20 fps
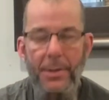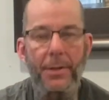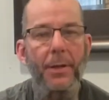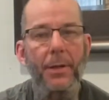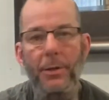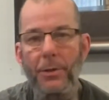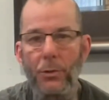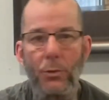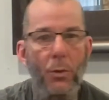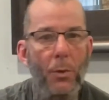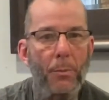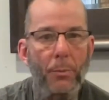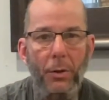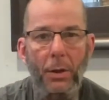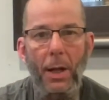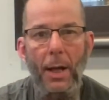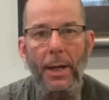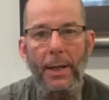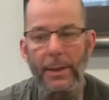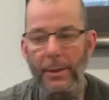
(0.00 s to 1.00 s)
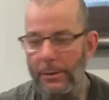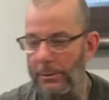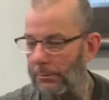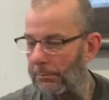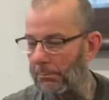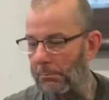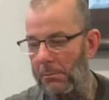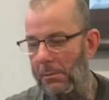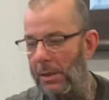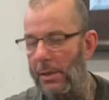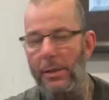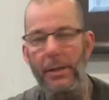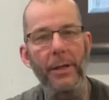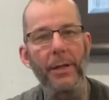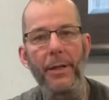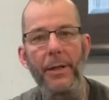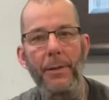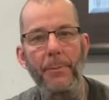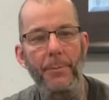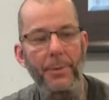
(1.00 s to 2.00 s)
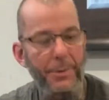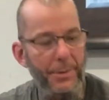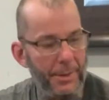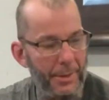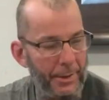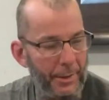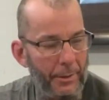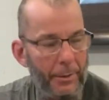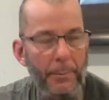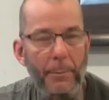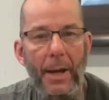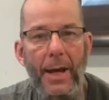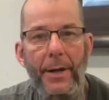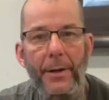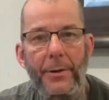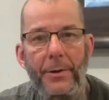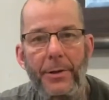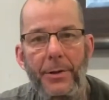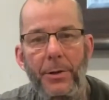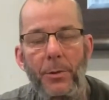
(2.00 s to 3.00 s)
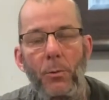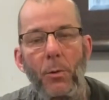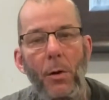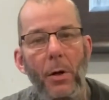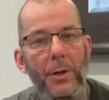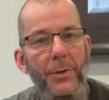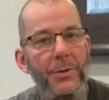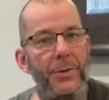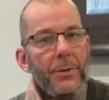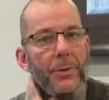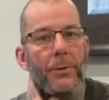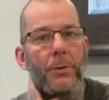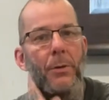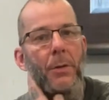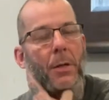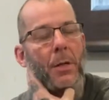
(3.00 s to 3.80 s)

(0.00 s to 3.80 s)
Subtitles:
and you apply it in any particular manner that you want to.